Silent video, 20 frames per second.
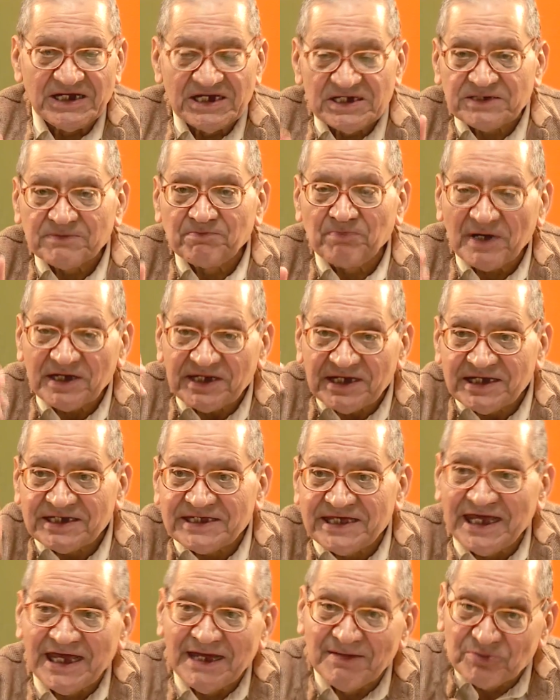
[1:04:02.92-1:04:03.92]
But
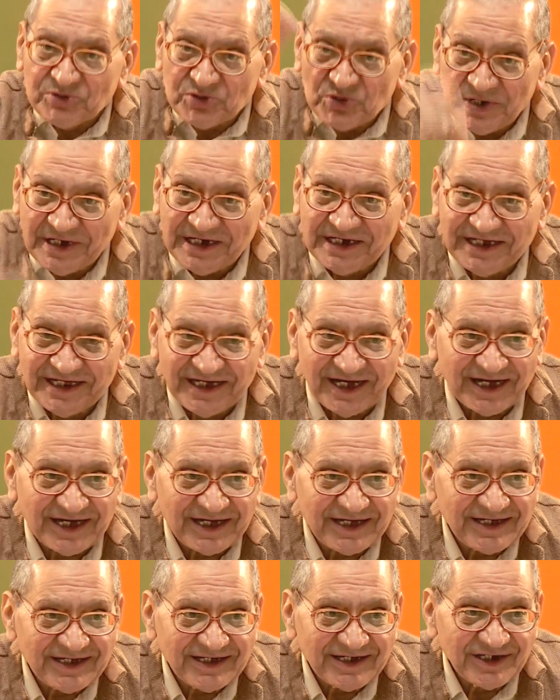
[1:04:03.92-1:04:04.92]
it came to
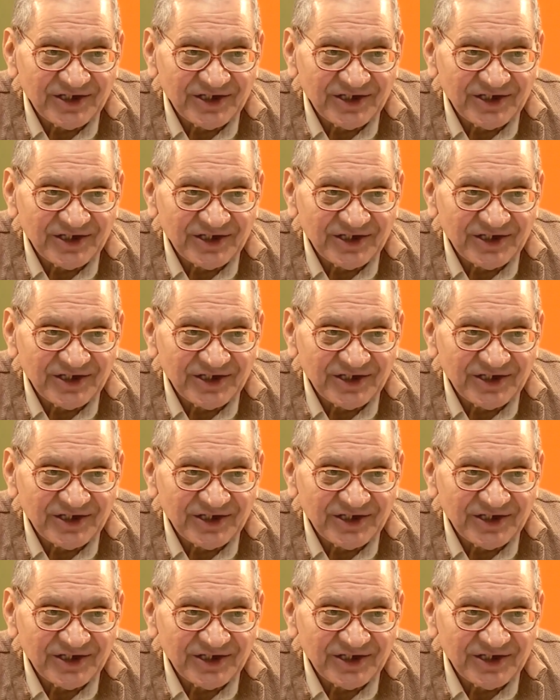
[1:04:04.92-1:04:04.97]
India